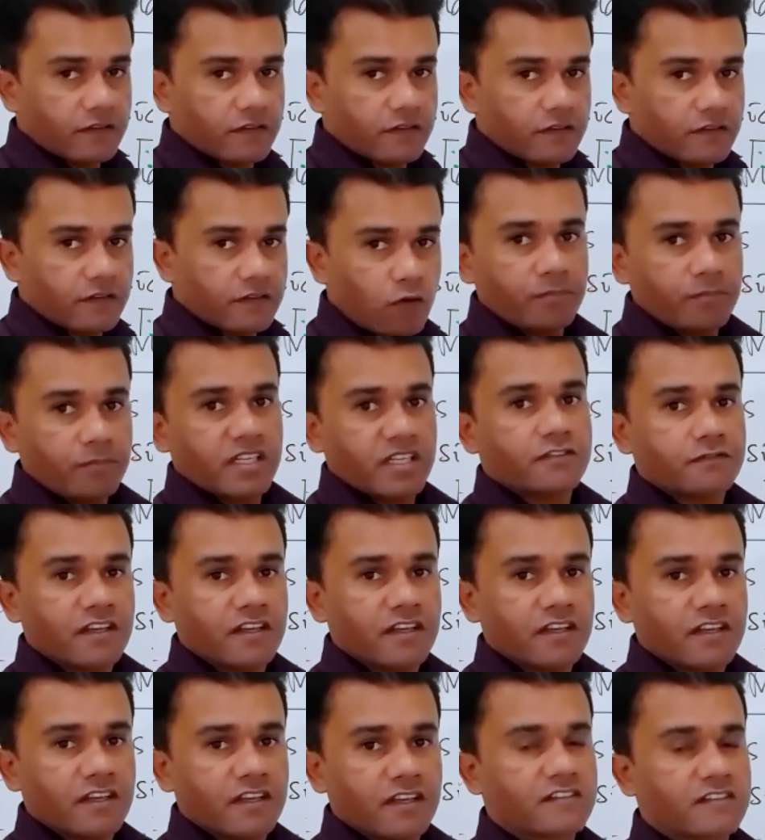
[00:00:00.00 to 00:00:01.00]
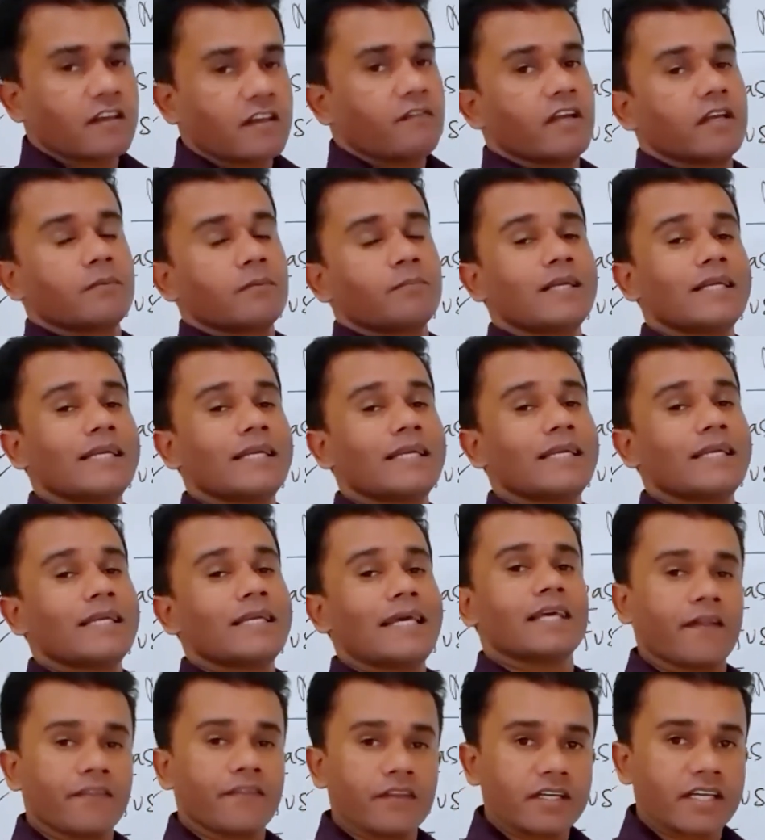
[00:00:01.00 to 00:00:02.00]
or empty spaces available in
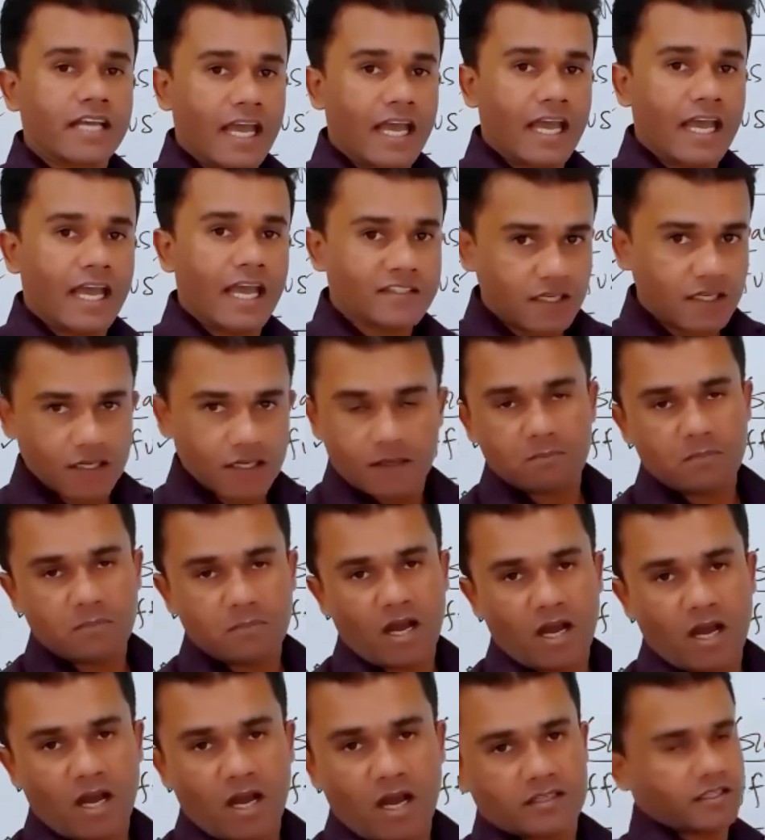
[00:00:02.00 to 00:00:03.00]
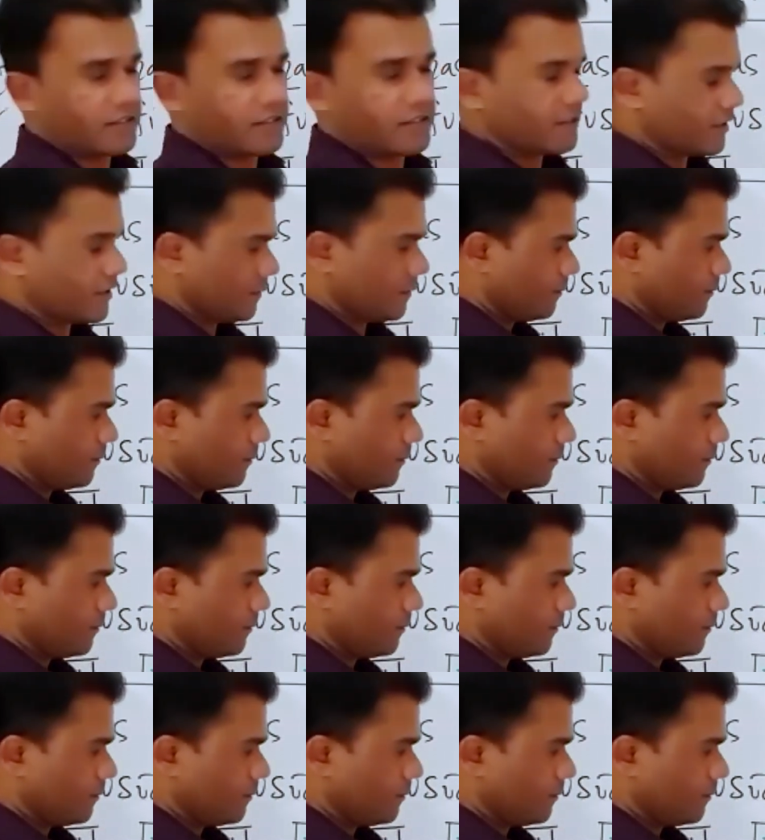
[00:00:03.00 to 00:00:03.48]
the other gas particles.